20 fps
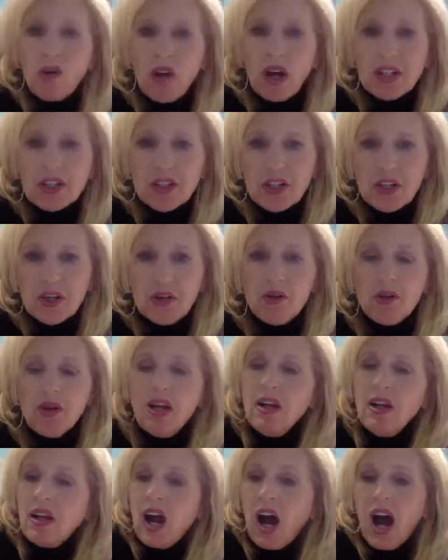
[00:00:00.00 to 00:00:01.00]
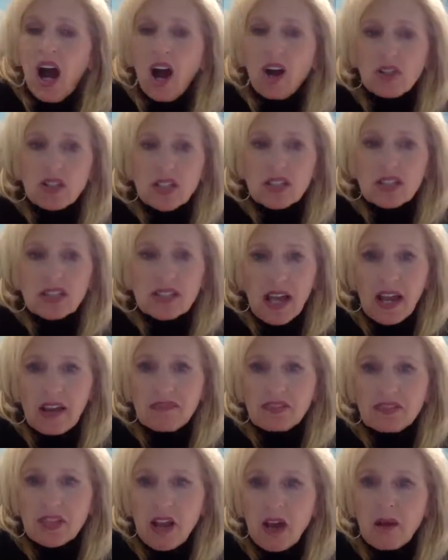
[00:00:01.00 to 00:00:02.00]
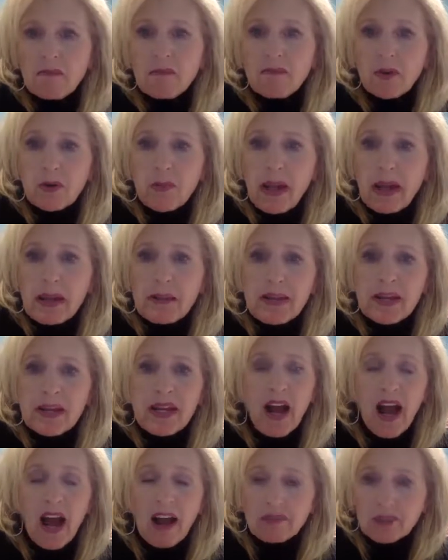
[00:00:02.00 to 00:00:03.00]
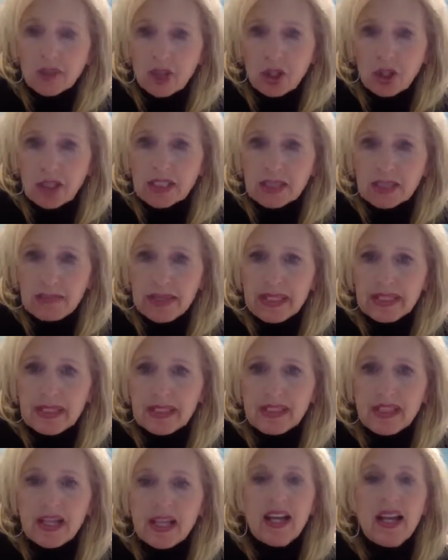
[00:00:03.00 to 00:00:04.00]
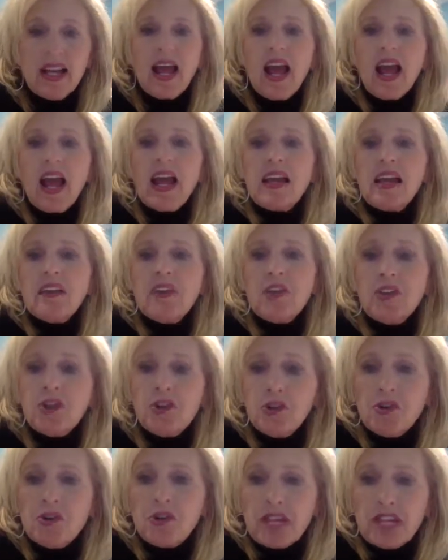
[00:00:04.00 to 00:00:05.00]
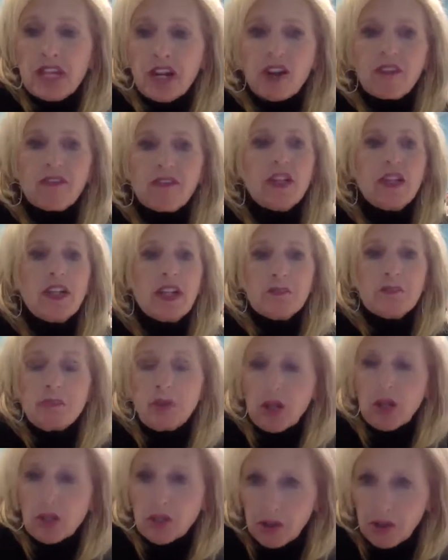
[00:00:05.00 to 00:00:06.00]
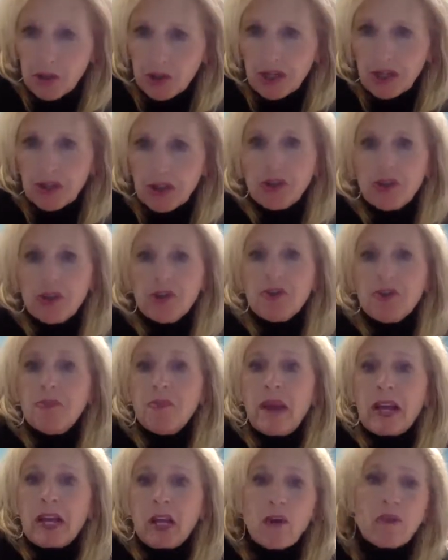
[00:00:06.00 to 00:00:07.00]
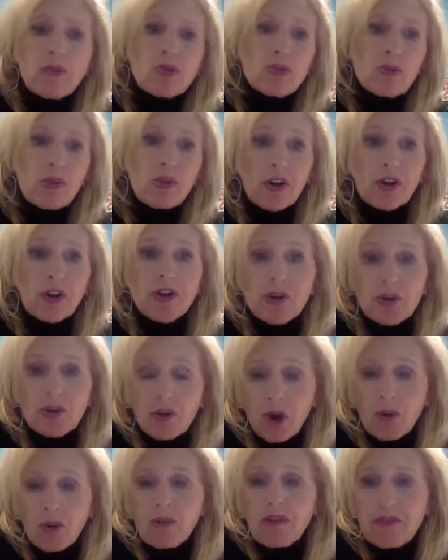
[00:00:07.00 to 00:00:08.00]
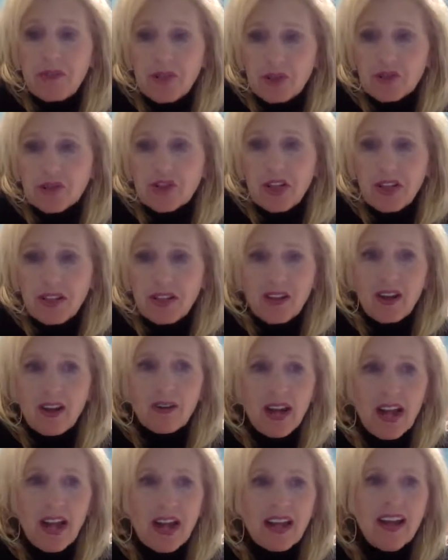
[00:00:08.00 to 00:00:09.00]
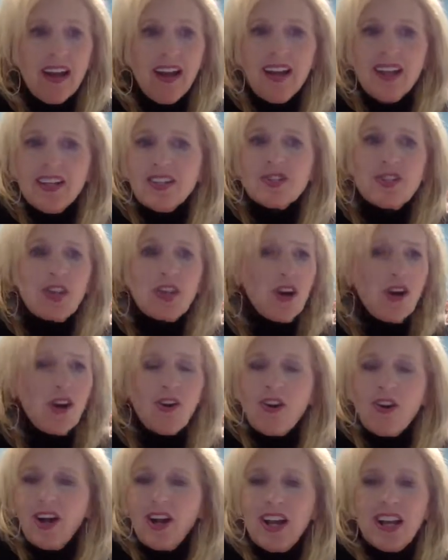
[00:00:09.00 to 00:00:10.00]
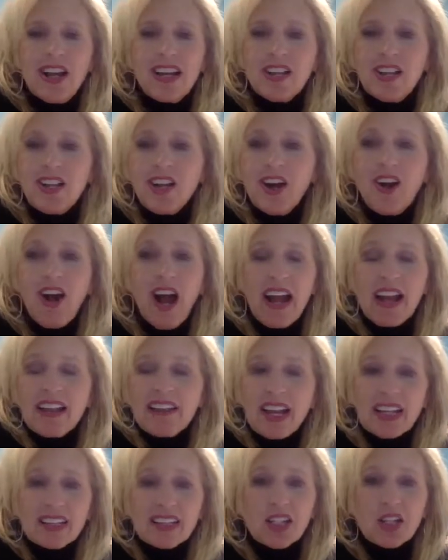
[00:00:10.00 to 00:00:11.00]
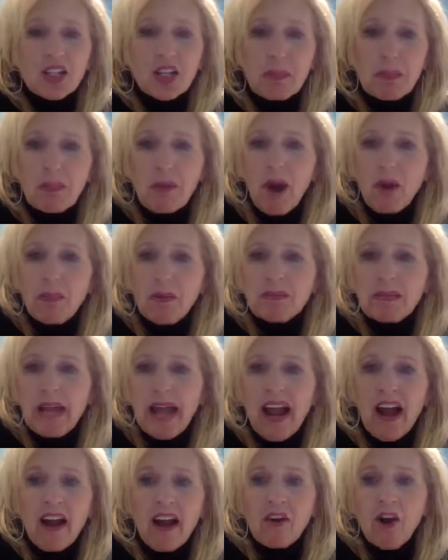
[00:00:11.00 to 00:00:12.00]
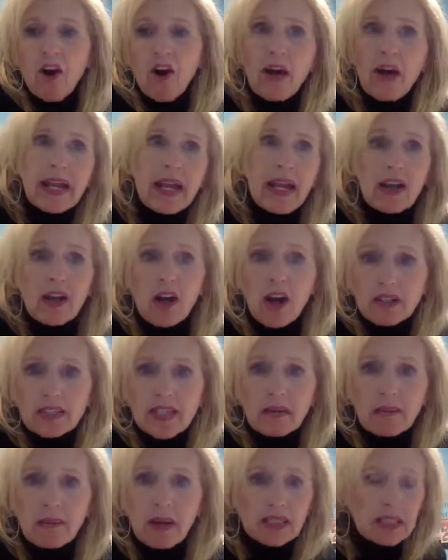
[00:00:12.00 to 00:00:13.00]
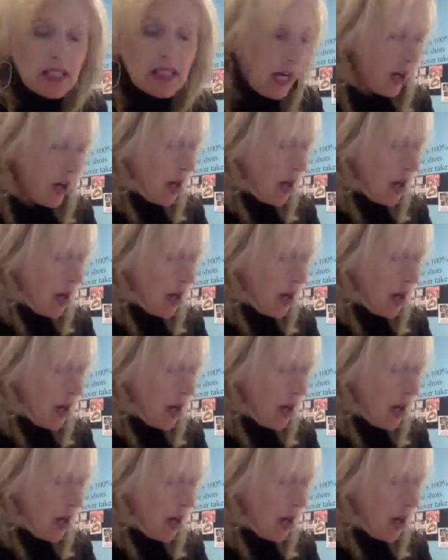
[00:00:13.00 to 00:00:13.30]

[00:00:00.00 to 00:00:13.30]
I do? I'll just save some for maybe after Christmas and the new year, and book New Year, New You makeovers with our new Chroma Fusion. Okay. So, hey, that's a good problem to have. Oh, I can't contact my entire